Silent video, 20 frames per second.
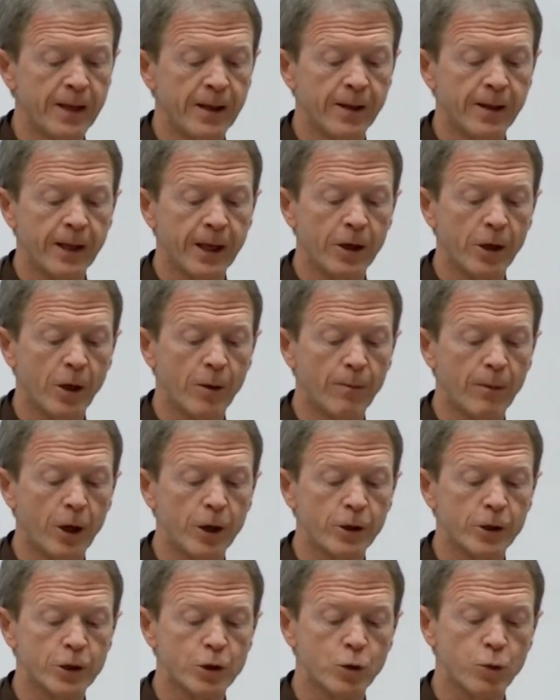Then on
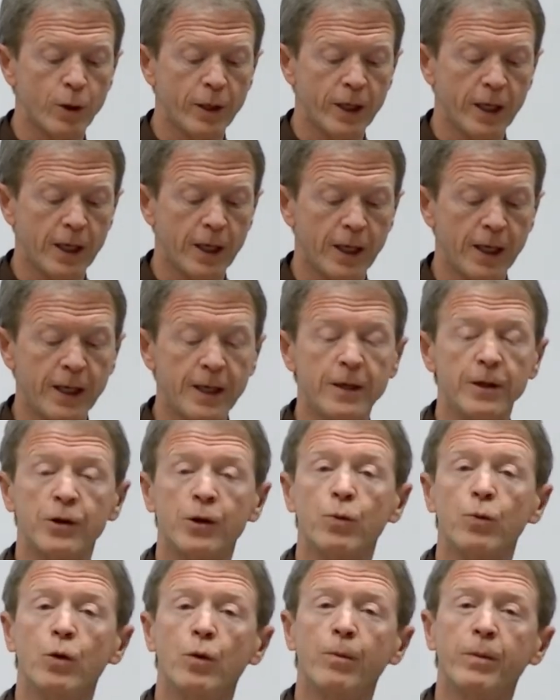March
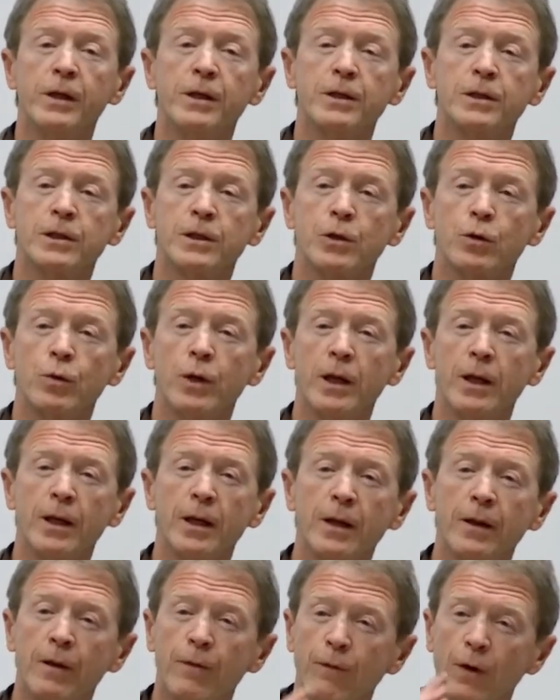28th, we'll be
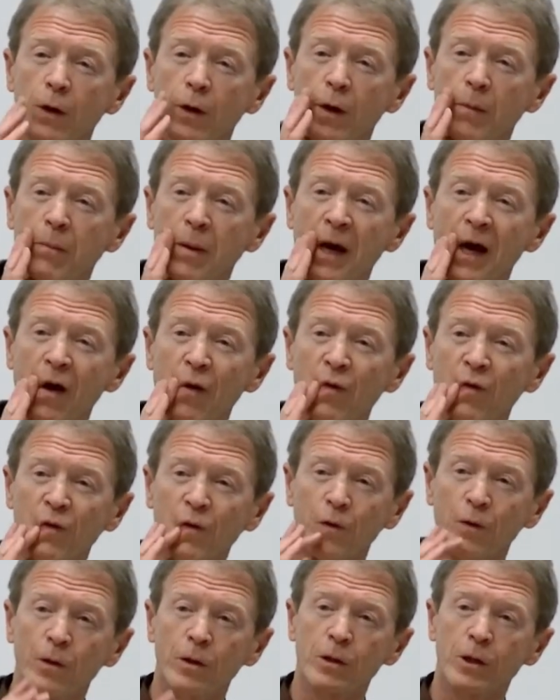screening the very
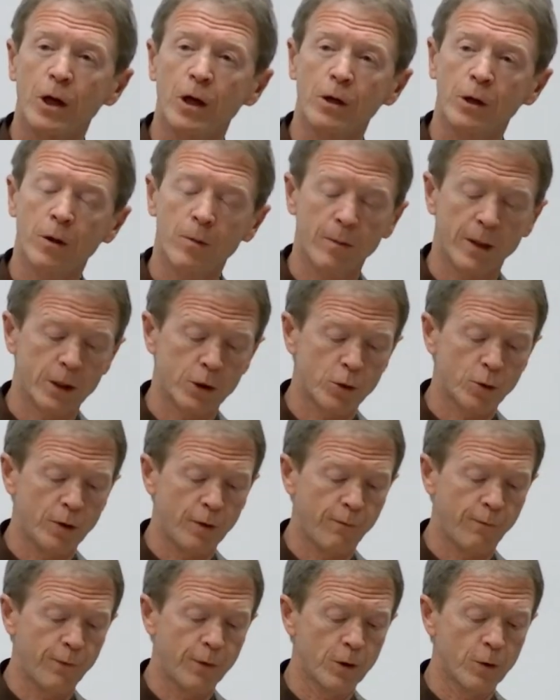powerful documentary
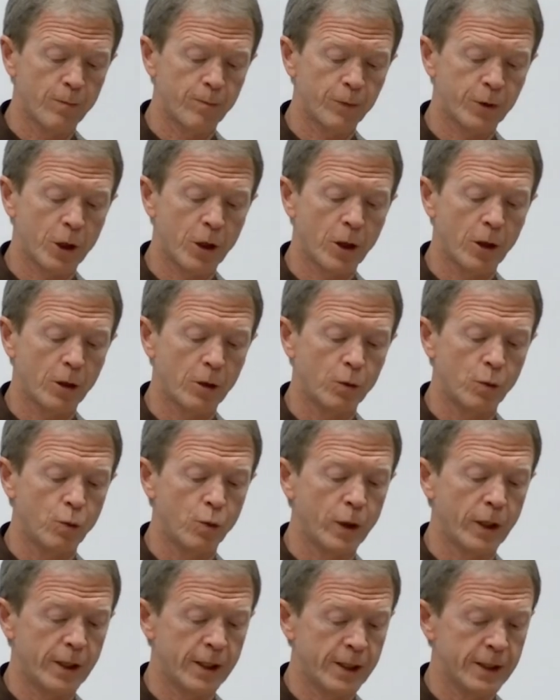film called
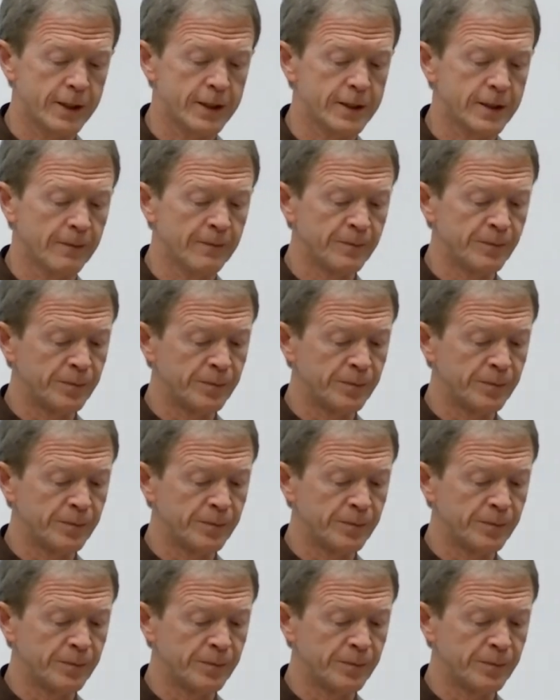Witness,